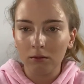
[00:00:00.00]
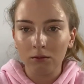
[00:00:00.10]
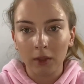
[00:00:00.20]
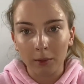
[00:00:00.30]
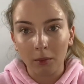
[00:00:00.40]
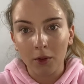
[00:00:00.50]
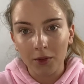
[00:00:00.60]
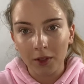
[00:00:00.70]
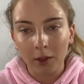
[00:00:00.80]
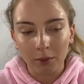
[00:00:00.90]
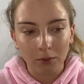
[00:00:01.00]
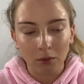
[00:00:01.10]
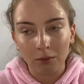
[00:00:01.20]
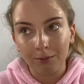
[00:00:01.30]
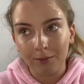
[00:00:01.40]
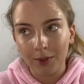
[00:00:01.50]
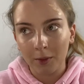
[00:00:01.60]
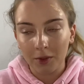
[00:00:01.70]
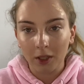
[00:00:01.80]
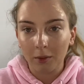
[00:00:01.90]
like some
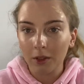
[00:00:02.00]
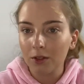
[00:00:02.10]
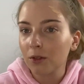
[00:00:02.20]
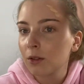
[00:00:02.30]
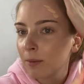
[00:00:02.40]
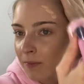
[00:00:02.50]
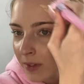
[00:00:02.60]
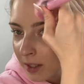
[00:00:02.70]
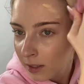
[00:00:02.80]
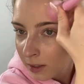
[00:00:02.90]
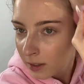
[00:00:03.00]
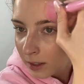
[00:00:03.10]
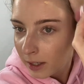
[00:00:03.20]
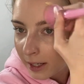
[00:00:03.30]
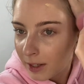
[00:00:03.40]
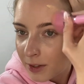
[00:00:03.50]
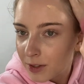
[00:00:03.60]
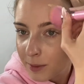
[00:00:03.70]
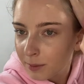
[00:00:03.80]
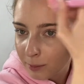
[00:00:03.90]
celebrities do,
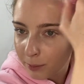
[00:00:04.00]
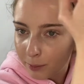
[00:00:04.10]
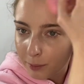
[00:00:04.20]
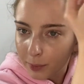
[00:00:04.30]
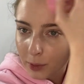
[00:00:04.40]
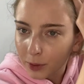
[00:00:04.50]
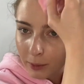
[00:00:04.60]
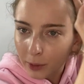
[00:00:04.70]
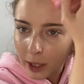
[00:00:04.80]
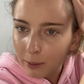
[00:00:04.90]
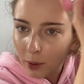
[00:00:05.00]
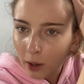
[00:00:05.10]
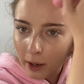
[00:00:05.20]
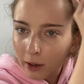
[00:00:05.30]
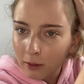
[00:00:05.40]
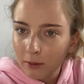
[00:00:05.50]
and build their own empire,